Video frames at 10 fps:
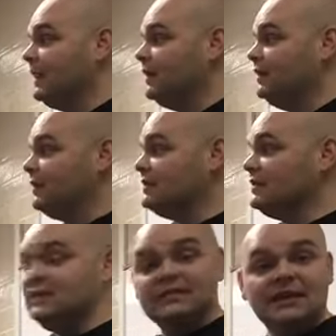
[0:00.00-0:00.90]
You can
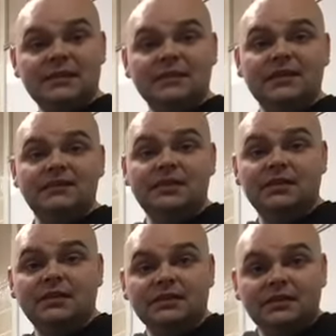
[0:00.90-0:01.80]
see steam leaving
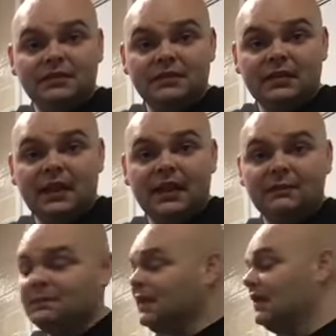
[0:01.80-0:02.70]
the can.
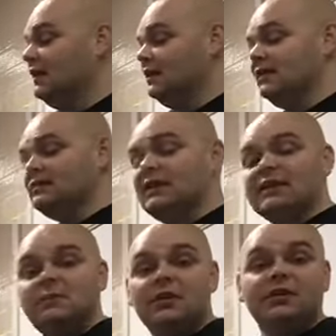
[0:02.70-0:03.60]
This
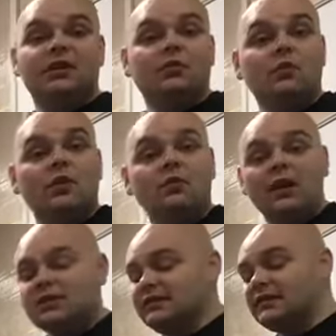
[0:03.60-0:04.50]
next part you're going to want to
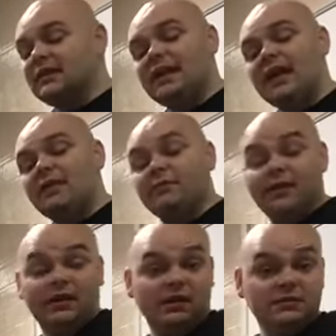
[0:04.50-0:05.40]
watch because it's going to
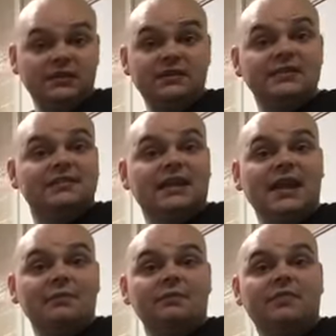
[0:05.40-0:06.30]
very closely because it's going to
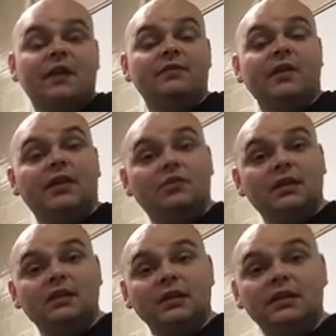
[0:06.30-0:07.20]
happen very, very
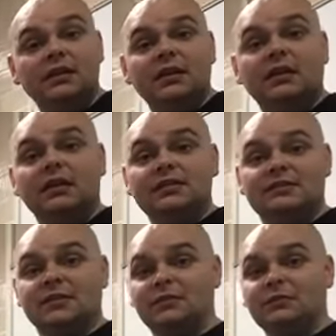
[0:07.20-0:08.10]
quickly. All right,
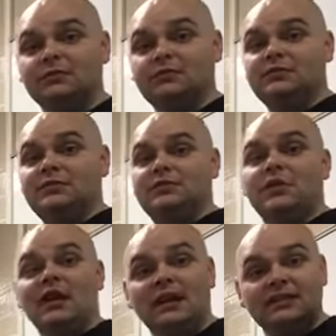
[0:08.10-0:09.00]
so
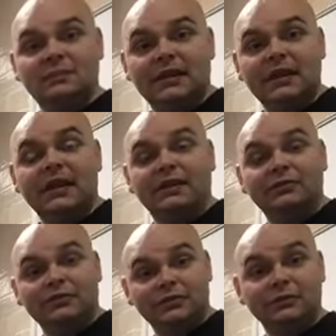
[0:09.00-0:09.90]
try not to blink. And if
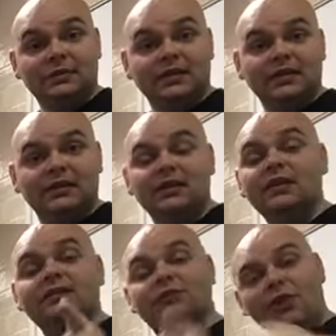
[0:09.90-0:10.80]
you do blink,
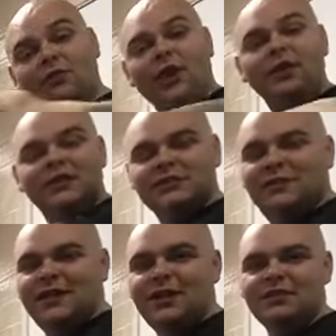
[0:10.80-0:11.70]
don't worry. This
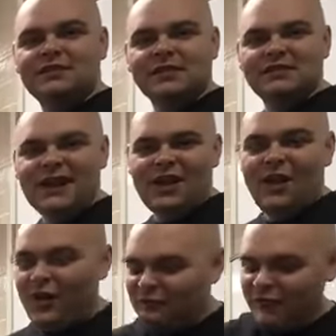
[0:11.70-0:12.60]
video is going to stay
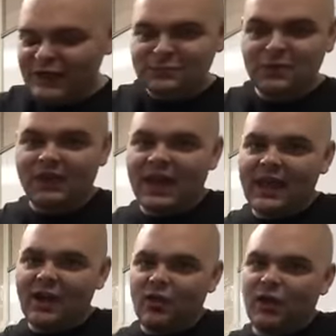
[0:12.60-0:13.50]
on Facebook
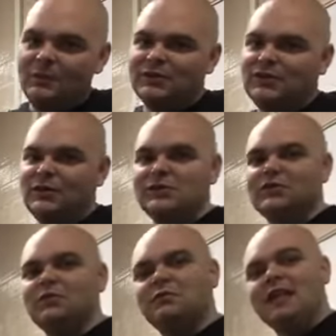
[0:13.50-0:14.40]
and go up to
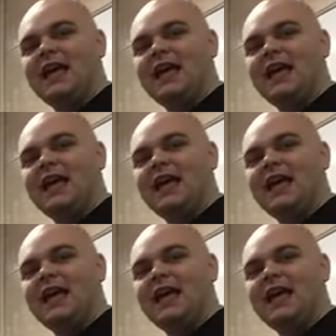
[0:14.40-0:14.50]
YouTube